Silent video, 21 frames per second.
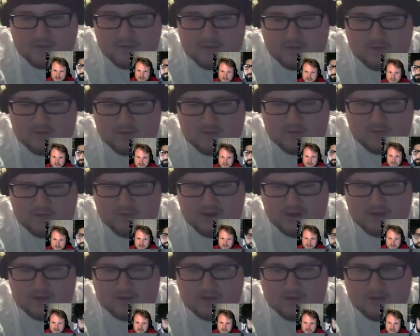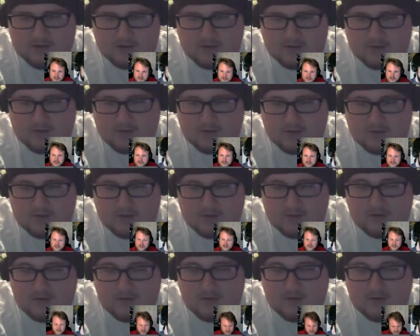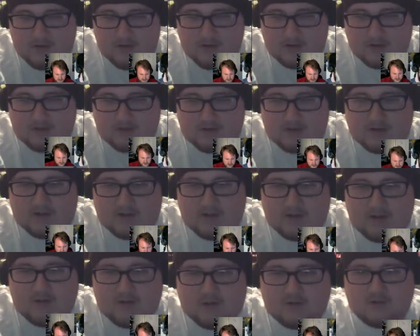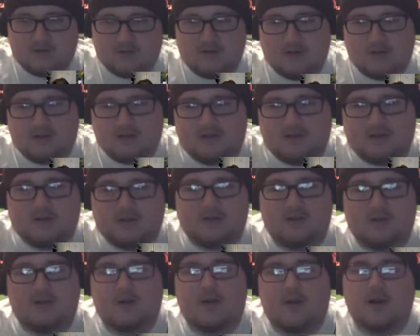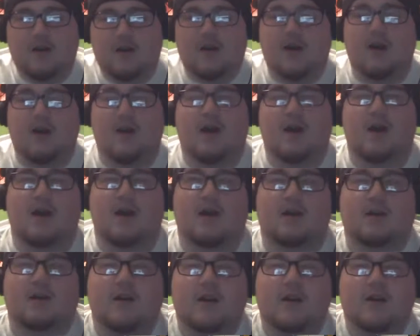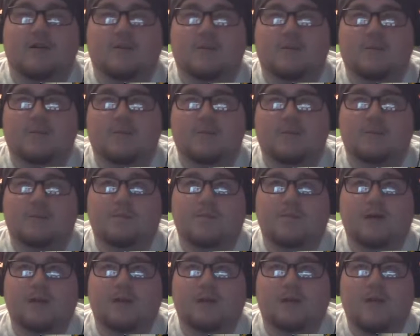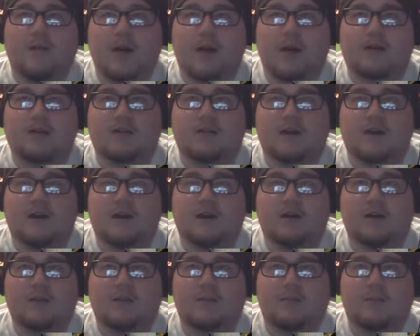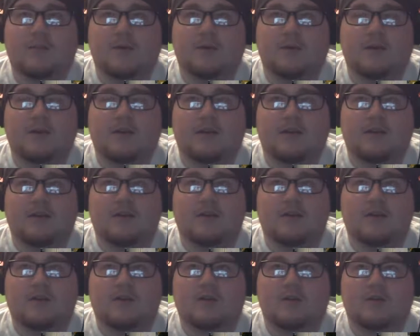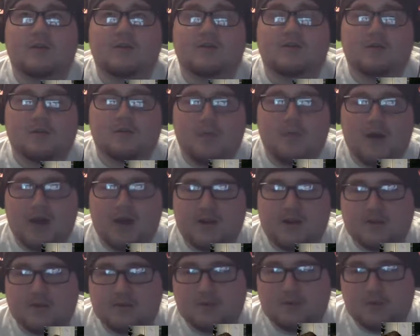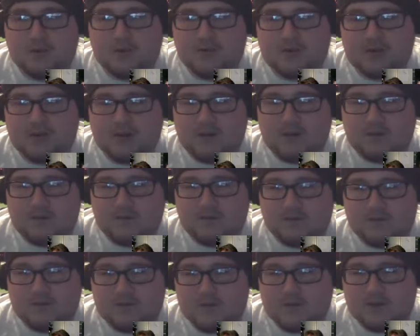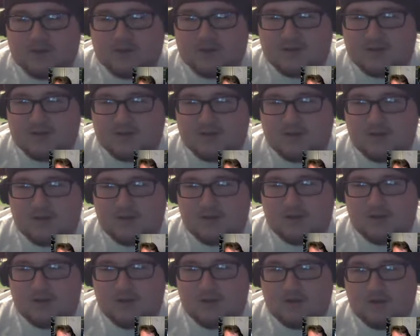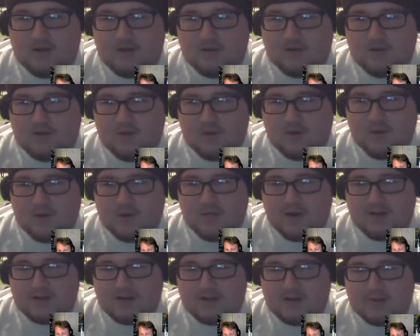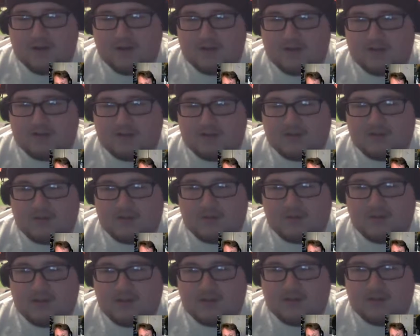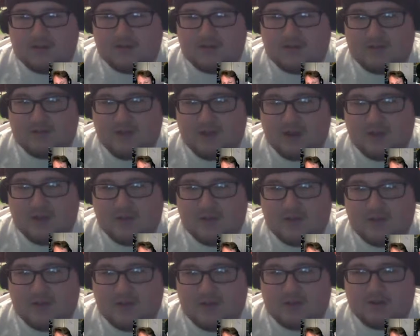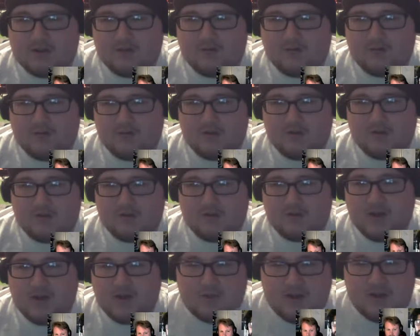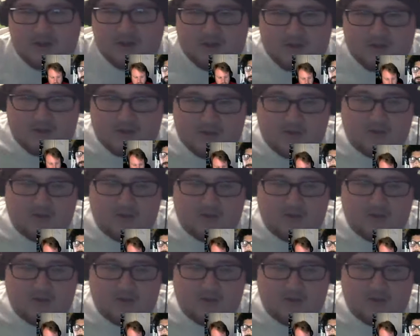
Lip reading: I think, 2 years or so, 3 years. And I've been leading the Kubuntu manual, moving it from Sphinx, from our basic pages to Sphinx documentation, what Python made.